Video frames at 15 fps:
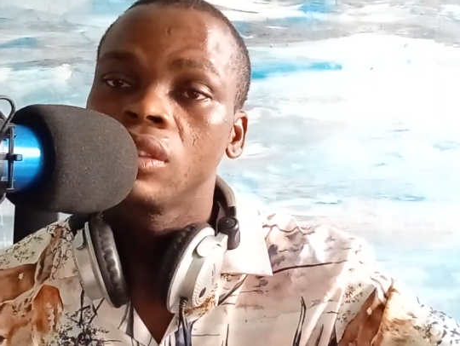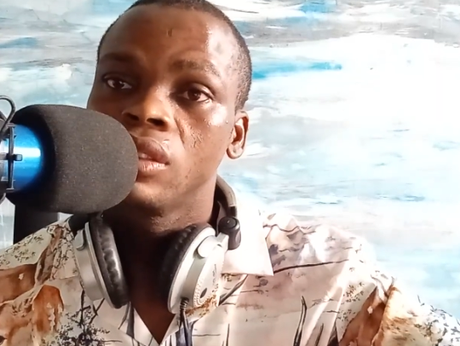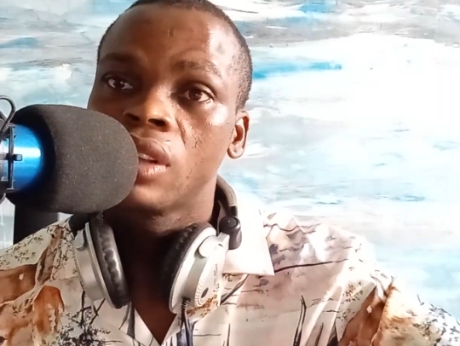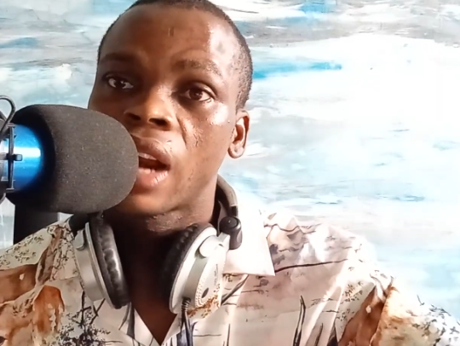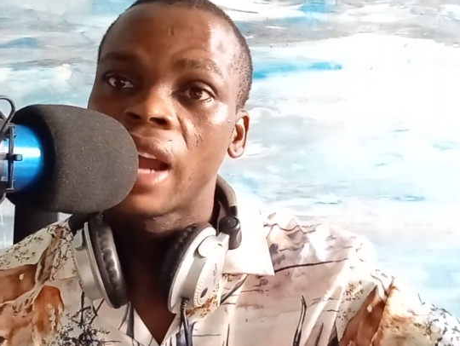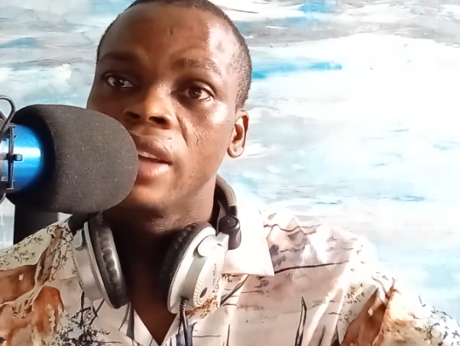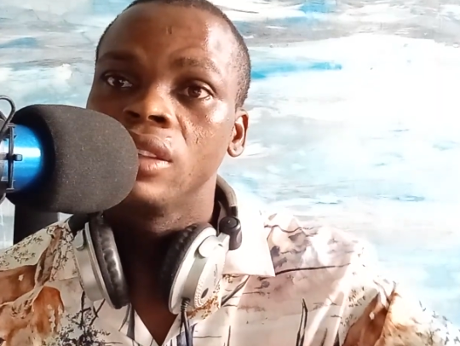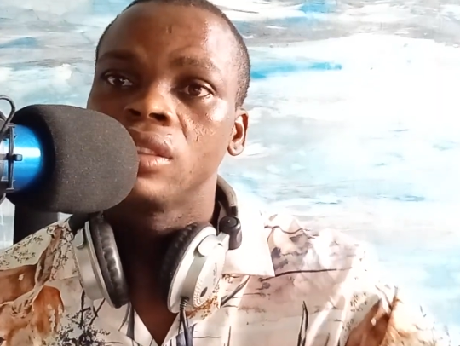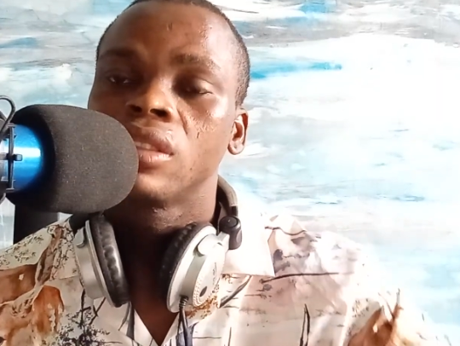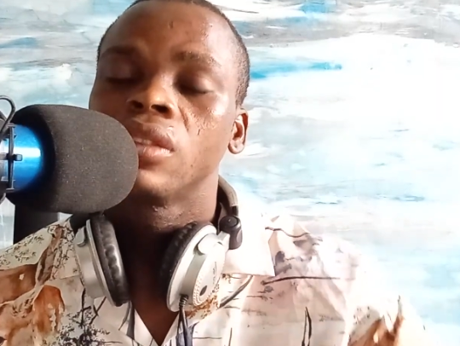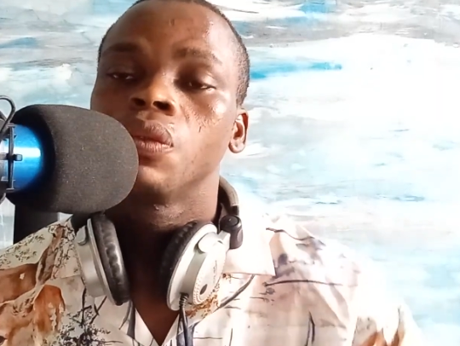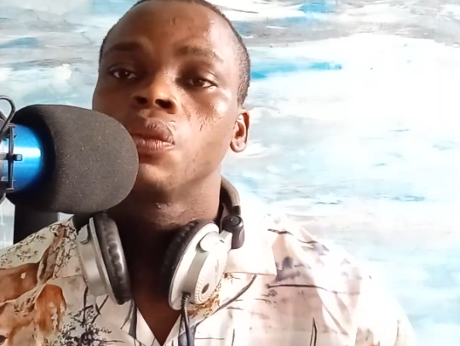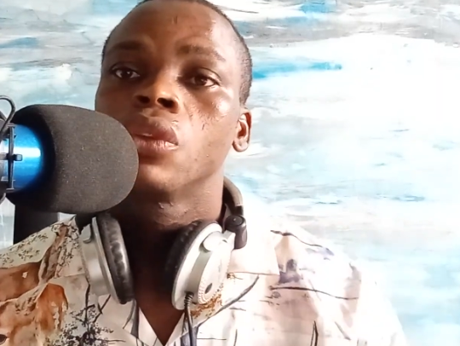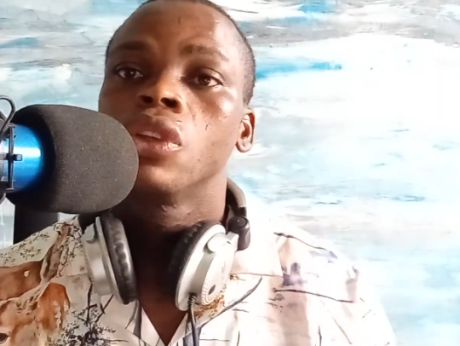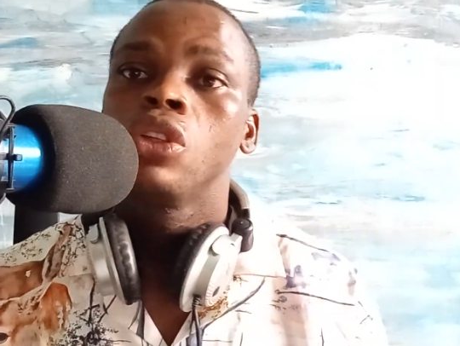dry it.
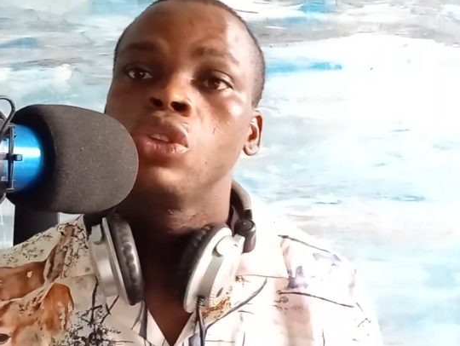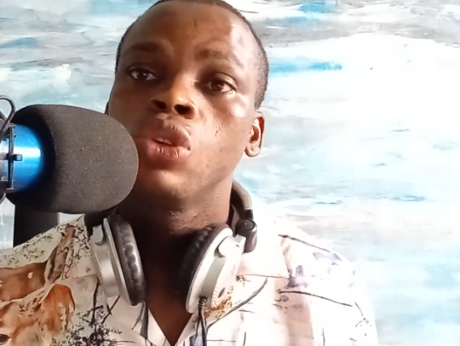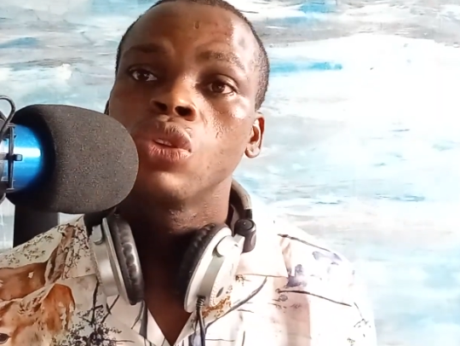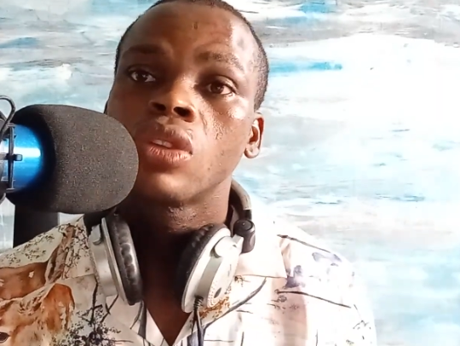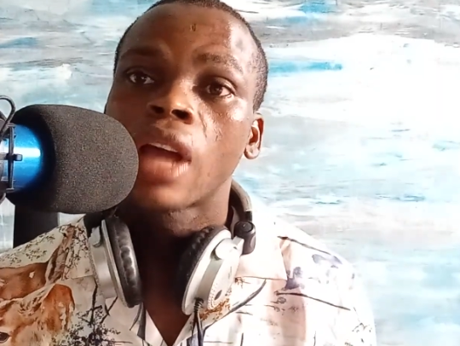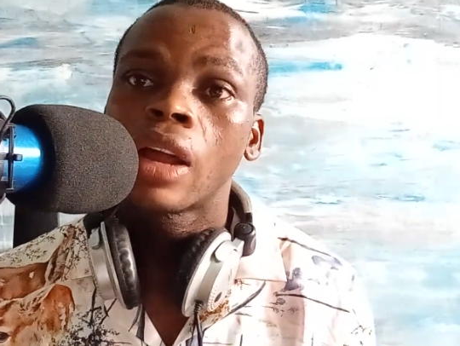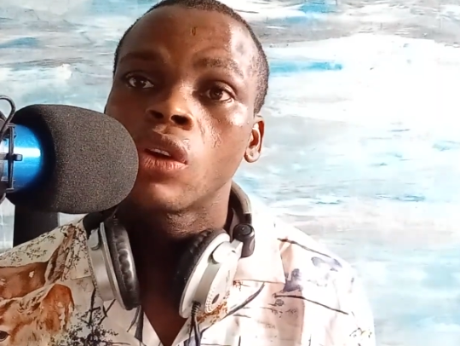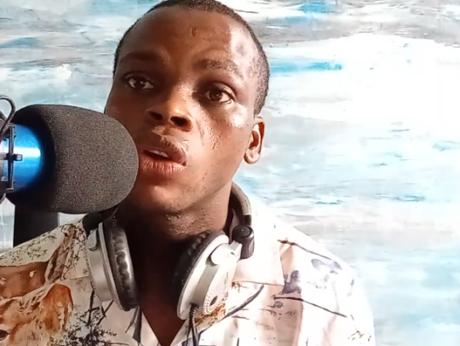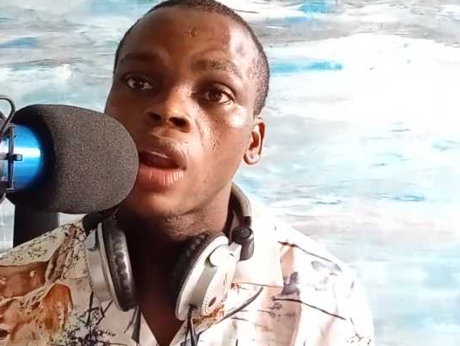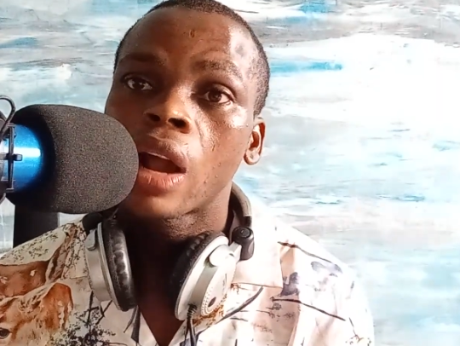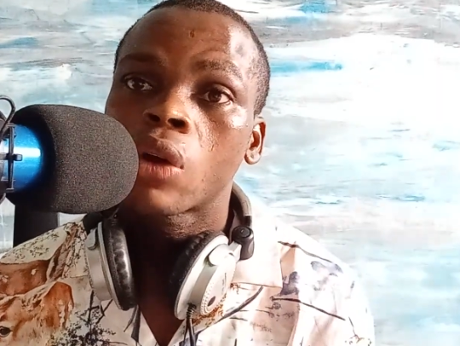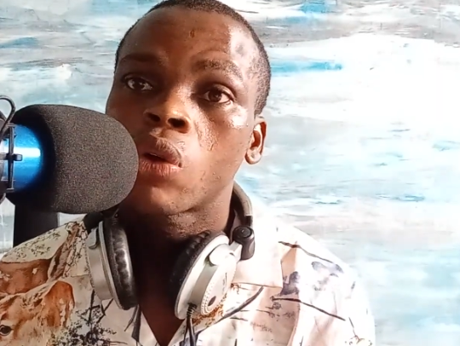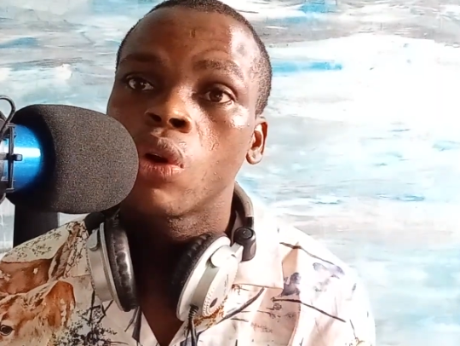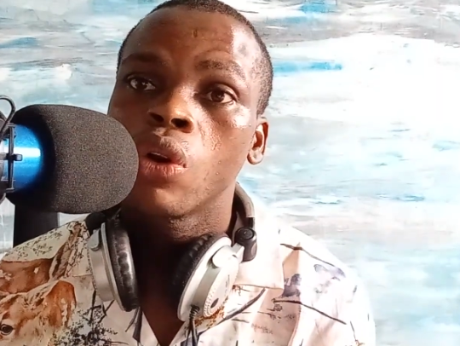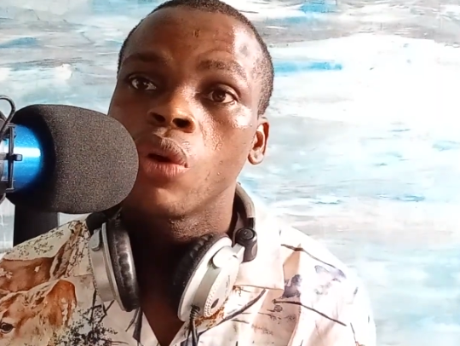Use
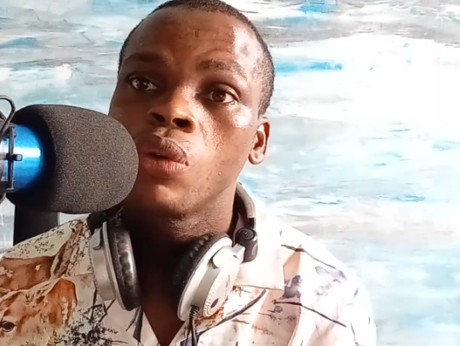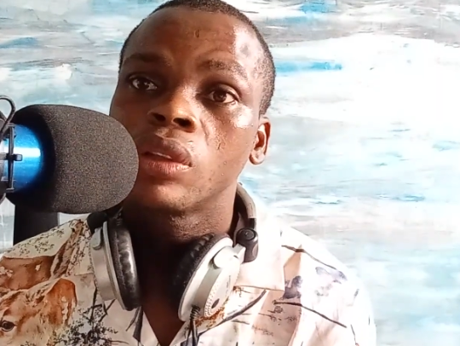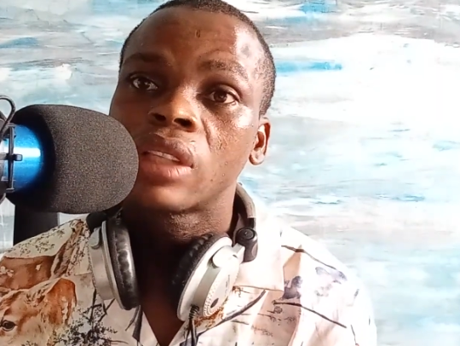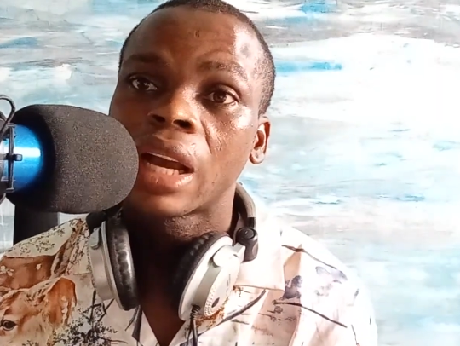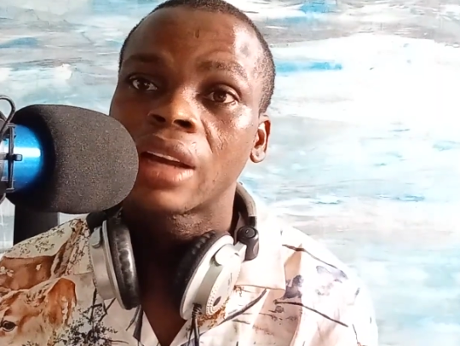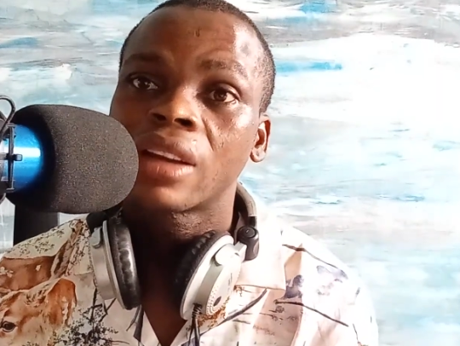another color with